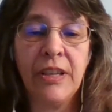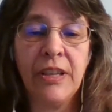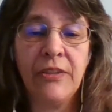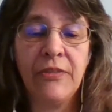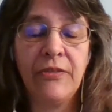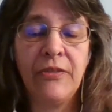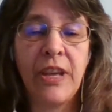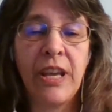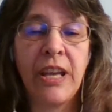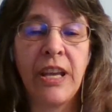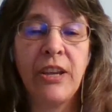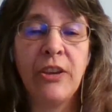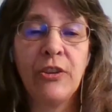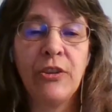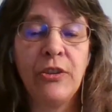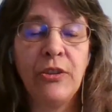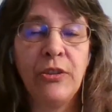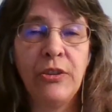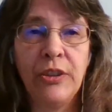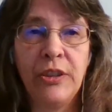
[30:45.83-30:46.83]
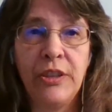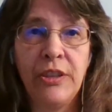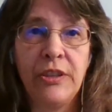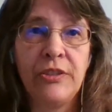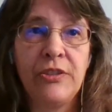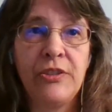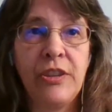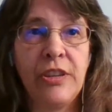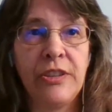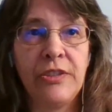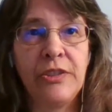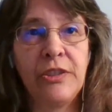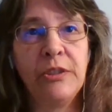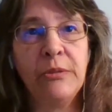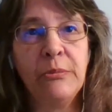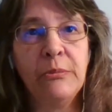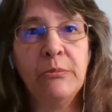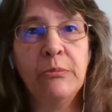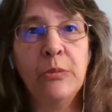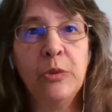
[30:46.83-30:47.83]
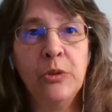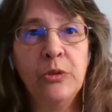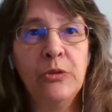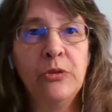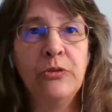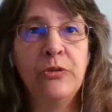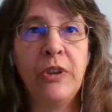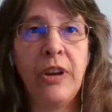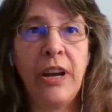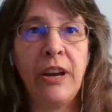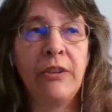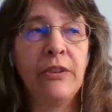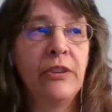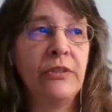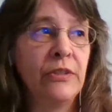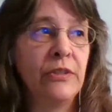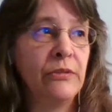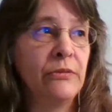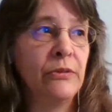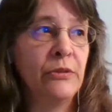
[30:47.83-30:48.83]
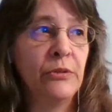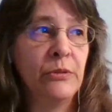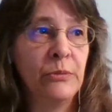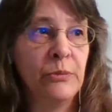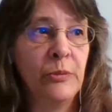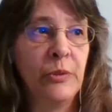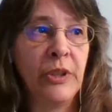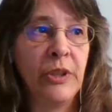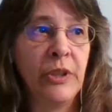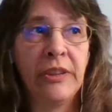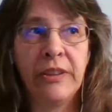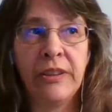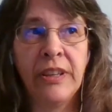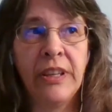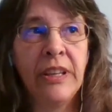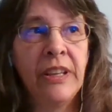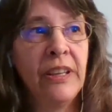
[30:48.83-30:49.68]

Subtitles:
if they could just move out of a room with,